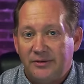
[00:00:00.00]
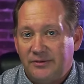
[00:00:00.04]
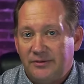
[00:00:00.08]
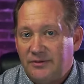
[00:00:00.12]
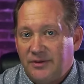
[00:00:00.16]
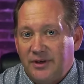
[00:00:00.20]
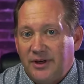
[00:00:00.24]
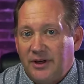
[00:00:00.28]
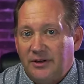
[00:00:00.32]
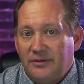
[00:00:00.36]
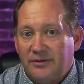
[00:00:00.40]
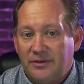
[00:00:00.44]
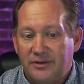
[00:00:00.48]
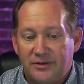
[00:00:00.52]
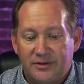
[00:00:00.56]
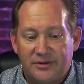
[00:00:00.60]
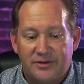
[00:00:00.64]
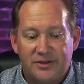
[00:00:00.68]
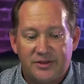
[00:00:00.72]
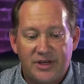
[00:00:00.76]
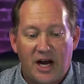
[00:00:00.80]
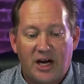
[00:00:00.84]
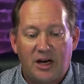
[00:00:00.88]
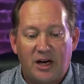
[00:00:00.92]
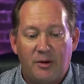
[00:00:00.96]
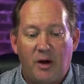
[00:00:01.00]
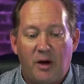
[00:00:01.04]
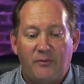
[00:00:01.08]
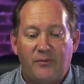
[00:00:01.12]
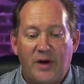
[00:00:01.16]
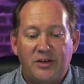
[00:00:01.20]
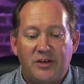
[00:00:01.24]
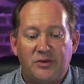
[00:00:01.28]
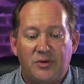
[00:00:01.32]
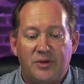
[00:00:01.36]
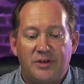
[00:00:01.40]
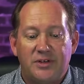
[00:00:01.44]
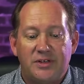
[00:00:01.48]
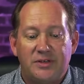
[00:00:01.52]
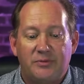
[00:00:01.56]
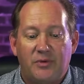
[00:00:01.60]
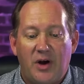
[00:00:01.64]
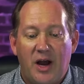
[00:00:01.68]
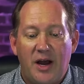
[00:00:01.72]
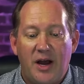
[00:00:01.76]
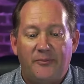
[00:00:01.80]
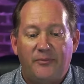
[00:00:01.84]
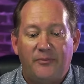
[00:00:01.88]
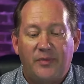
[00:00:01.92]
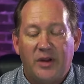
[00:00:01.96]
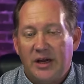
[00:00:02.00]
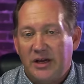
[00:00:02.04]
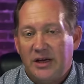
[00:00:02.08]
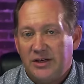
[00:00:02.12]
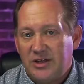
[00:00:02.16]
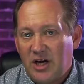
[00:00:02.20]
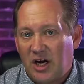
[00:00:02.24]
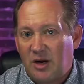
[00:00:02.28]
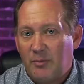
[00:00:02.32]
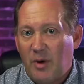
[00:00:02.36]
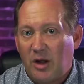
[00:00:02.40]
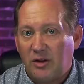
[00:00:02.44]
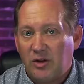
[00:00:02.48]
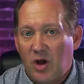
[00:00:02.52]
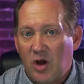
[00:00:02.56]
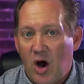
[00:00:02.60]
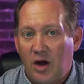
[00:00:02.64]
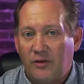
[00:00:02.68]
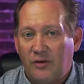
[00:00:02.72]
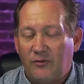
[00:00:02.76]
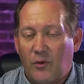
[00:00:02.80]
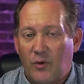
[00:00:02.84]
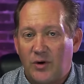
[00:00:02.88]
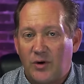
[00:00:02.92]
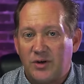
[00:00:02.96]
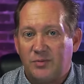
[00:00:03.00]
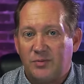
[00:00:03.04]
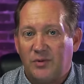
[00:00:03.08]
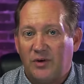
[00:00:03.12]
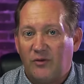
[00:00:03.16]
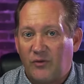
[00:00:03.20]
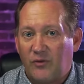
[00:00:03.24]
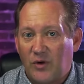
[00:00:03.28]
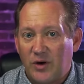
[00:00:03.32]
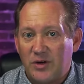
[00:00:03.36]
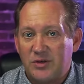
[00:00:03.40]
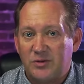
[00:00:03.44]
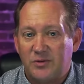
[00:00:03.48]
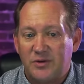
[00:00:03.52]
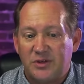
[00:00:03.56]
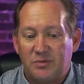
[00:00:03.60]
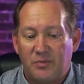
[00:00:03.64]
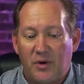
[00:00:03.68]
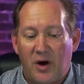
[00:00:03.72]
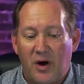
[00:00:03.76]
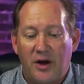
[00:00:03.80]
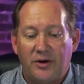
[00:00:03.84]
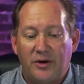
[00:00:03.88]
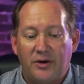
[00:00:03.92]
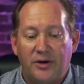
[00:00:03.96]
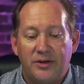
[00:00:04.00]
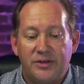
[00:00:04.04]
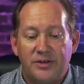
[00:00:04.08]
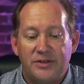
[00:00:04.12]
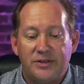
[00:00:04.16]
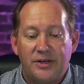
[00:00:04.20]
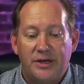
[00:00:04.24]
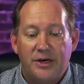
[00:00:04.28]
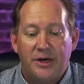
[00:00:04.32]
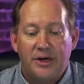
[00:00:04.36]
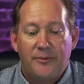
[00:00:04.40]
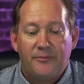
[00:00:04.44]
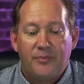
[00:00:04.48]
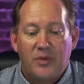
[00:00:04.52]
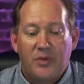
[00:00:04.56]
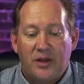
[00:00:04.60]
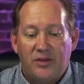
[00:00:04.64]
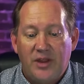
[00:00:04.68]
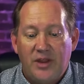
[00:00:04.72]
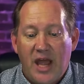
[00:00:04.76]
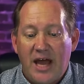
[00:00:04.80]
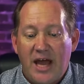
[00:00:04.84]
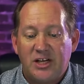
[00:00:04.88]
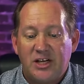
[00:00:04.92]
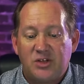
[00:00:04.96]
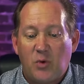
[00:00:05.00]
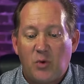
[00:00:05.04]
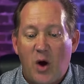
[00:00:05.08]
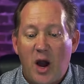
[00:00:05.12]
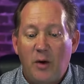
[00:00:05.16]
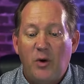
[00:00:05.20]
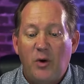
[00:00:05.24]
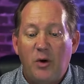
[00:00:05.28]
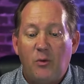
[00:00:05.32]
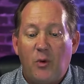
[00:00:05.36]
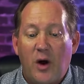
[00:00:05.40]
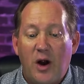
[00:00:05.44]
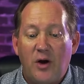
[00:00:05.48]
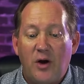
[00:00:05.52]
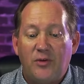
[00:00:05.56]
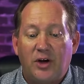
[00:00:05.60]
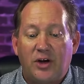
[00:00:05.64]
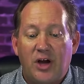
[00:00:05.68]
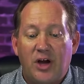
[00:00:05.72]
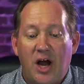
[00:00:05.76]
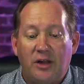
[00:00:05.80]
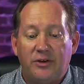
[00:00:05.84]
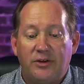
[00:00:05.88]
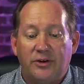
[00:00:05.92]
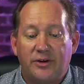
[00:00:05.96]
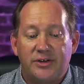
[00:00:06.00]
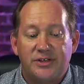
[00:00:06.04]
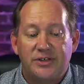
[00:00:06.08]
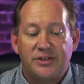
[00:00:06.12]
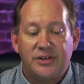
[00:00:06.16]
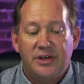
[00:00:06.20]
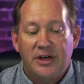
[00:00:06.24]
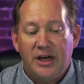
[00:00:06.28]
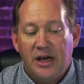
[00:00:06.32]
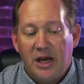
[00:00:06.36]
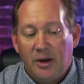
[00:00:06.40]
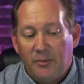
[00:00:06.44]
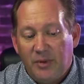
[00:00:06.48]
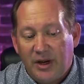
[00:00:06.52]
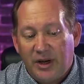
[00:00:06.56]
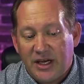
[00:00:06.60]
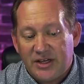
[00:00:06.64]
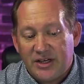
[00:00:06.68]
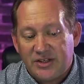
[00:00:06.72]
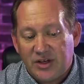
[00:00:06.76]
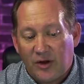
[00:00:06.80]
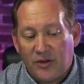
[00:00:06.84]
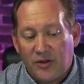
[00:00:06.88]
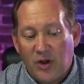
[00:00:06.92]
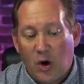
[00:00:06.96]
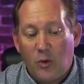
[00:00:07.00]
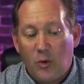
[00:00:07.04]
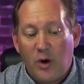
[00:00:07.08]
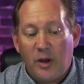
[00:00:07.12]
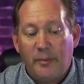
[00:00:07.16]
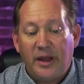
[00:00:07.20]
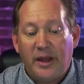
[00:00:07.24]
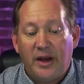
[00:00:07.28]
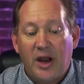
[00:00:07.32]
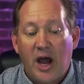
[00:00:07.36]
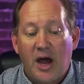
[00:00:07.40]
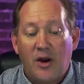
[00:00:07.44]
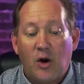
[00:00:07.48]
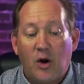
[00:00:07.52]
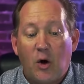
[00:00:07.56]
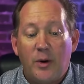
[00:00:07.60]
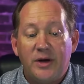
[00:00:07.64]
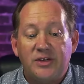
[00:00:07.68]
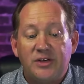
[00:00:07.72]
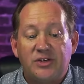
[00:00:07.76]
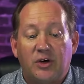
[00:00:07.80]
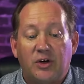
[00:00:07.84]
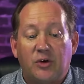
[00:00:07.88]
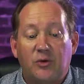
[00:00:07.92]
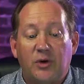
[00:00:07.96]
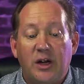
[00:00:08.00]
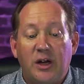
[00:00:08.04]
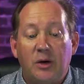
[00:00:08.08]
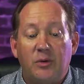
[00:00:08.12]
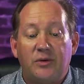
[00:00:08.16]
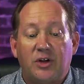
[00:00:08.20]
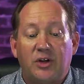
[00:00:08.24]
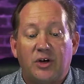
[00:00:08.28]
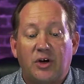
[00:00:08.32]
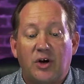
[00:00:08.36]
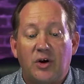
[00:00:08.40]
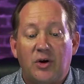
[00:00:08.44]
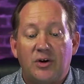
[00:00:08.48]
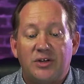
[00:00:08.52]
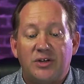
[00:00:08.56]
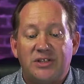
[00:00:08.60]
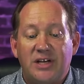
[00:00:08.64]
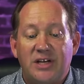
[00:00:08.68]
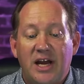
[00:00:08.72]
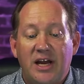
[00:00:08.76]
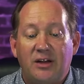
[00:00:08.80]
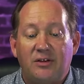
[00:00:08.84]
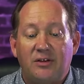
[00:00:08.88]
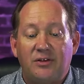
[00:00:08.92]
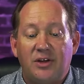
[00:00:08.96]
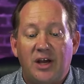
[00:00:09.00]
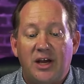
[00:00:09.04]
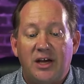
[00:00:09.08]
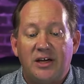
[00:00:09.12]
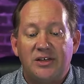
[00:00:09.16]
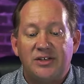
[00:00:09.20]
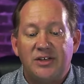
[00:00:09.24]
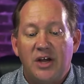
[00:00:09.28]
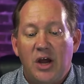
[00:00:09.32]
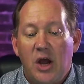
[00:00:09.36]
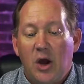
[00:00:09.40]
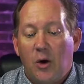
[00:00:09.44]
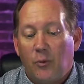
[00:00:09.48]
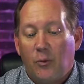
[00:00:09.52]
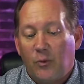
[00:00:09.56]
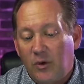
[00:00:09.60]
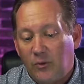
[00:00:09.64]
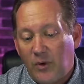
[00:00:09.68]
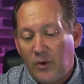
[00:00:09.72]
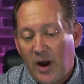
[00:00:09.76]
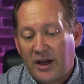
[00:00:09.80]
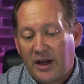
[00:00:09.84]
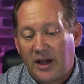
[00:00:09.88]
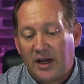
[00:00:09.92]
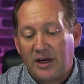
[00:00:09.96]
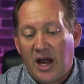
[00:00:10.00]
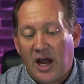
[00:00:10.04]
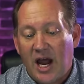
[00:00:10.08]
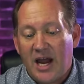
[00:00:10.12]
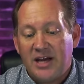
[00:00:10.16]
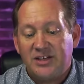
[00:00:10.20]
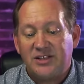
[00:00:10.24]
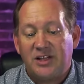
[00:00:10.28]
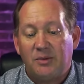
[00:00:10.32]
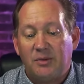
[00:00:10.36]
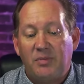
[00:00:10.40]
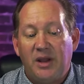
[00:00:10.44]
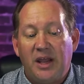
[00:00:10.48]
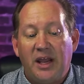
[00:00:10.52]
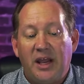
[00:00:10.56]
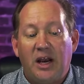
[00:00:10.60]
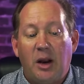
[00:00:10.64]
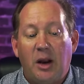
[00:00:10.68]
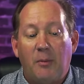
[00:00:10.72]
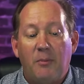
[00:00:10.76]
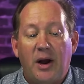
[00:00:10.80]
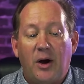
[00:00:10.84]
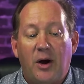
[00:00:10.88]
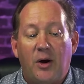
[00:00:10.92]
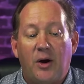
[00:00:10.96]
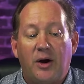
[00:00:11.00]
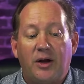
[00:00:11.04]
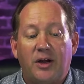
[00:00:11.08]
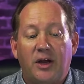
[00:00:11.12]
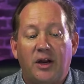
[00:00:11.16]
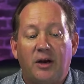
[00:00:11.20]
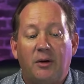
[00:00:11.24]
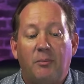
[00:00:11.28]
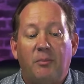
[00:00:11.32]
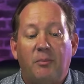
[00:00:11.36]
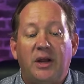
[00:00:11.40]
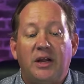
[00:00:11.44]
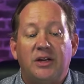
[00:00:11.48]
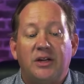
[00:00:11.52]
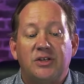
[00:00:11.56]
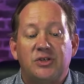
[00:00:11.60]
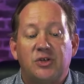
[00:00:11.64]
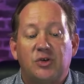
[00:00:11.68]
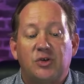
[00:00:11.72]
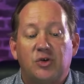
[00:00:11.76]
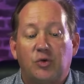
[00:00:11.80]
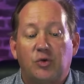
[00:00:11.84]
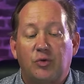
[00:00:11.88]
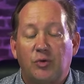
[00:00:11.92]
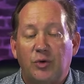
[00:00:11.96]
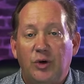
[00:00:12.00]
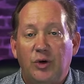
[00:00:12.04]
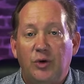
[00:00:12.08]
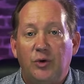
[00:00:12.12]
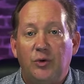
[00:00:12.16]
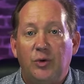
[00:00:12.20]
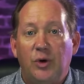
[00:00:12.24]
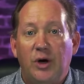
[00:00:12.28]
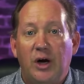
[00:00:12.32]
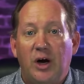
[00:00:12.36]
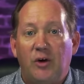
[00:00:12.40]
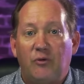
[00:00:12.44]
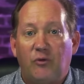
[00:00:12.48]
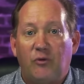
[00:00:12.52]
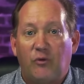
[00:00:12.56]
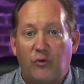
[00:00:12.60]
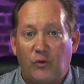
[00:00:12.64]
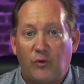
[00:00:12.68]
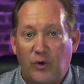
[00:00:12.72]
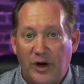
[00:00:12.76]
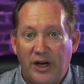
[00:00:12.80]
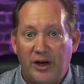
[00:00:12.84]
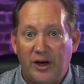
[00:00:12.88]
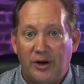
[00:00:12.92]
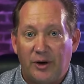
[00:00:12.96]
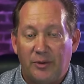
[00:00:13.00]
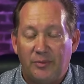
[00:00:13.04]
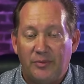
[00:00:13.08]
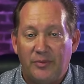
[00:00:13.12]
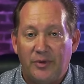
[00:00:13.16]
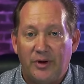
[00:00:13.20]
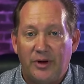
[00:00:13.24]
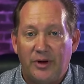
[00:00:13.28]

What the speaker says: Yeah, talking about veterans, right? Talking about law enforcement, first responders. That is why we wear the colors, because although we may not always agree with the current state of things, we recognize that being an American means true freedom.